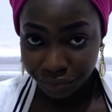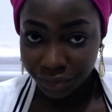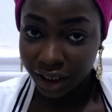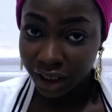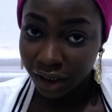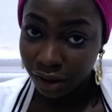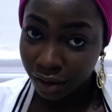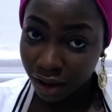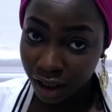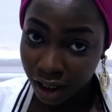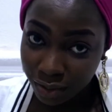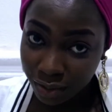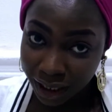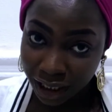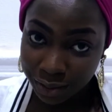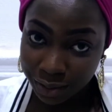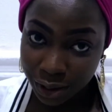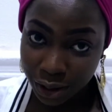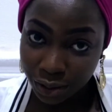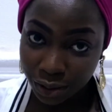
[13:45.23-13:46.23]
They did not give me
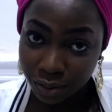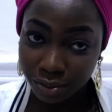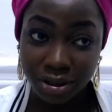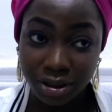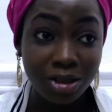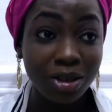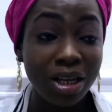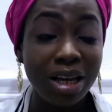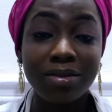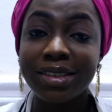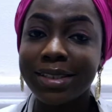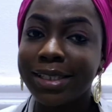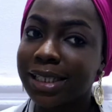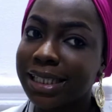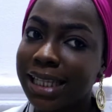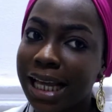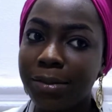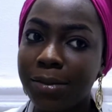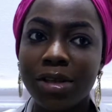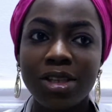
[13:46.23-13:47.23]
admission. This
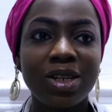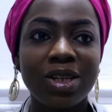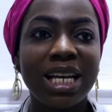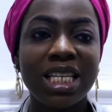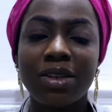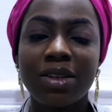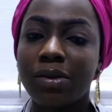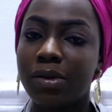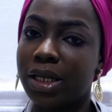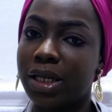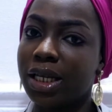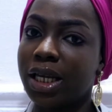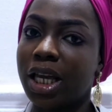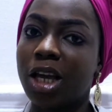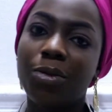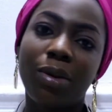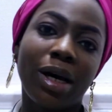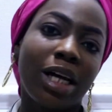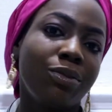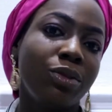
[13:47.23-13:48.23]
time it's not as if they
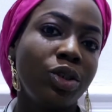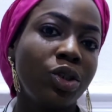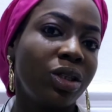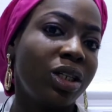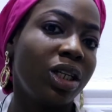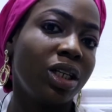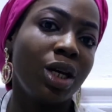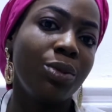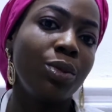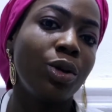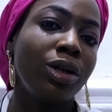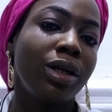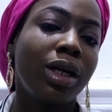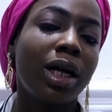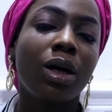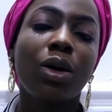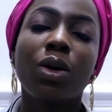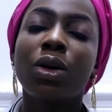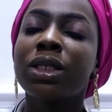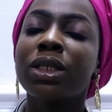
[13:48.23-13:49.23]
gave me admission. They gave me
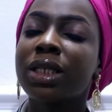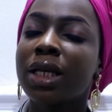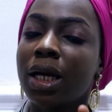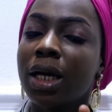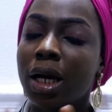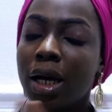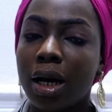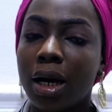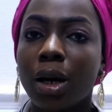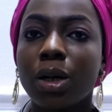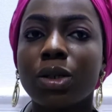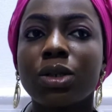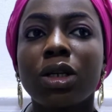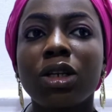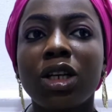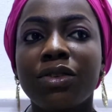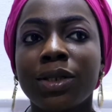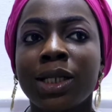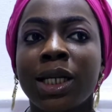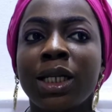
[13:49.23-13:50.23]
another course. I was
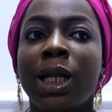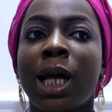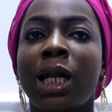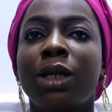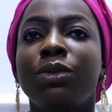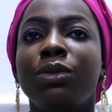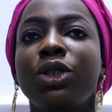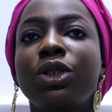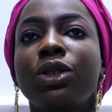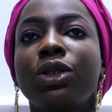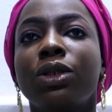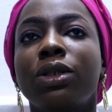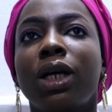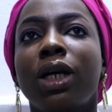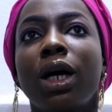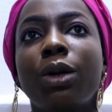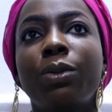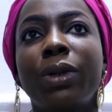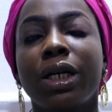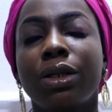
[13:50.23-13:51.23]
not given any admission.
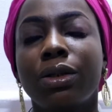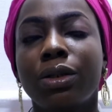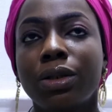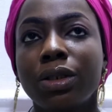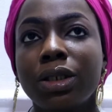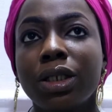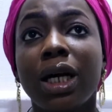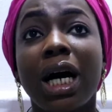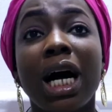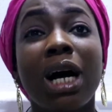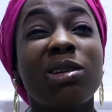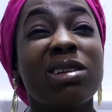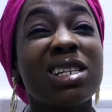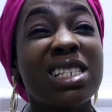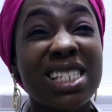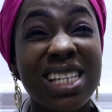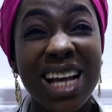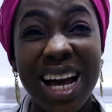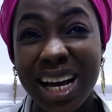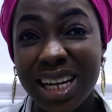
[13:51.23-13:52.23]
Oh my god, I
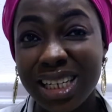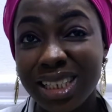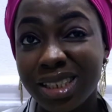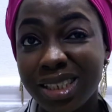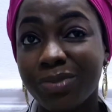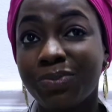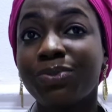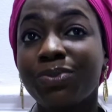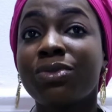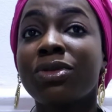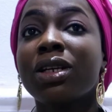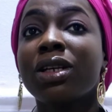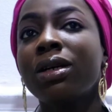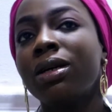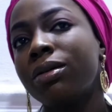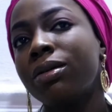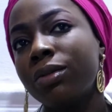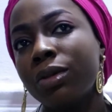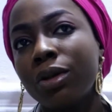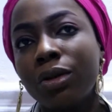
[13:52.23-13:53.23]
was sad.
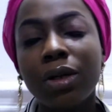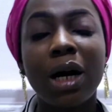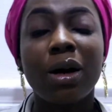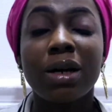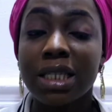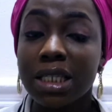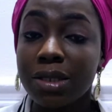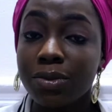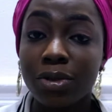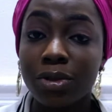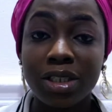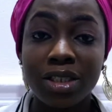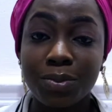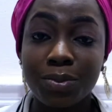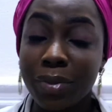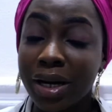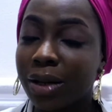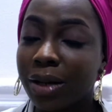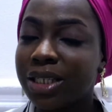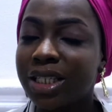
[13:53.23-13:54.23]
Oh, I was still
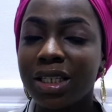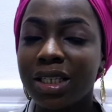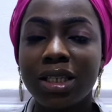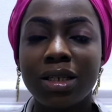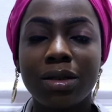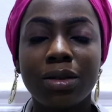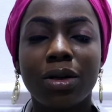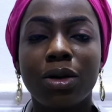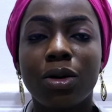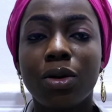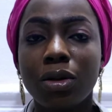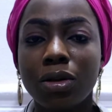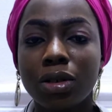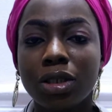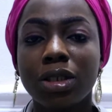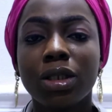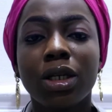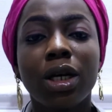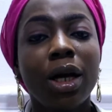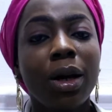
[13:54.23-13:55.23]
see God,